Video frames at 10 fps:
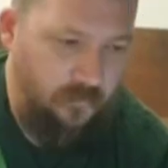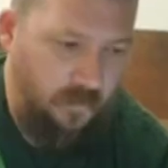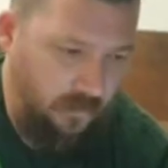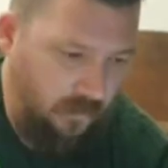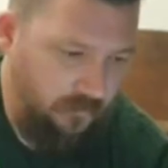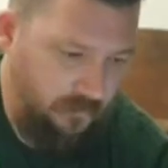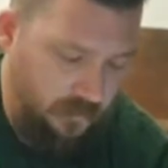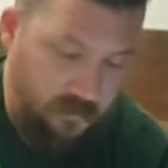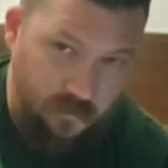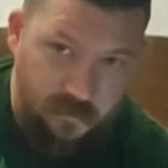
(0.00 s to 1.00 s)
very often
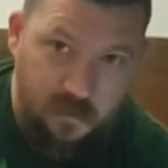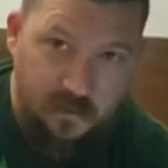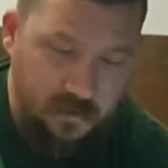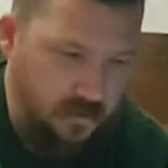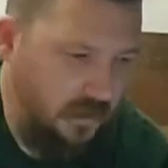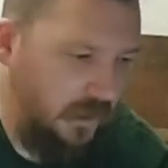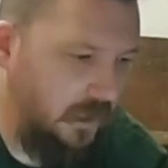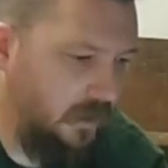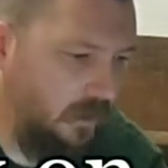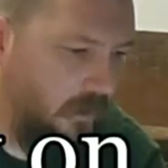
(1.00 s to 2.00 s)
mistranslated as a
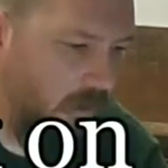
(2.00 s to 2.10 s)
D.